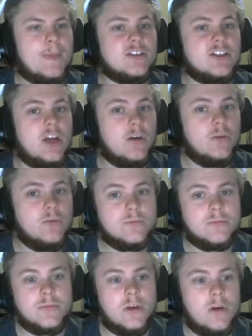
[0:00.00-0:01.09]
So,
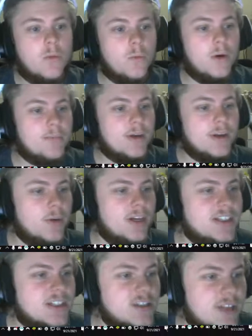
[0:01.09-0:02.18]
what better way
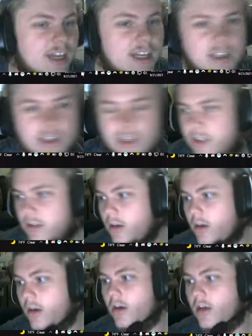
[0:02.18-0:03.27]
to do that than
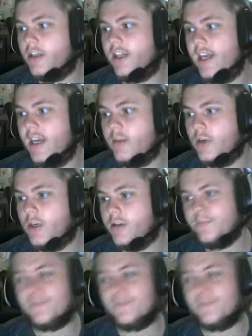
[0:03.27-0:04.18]
on camera?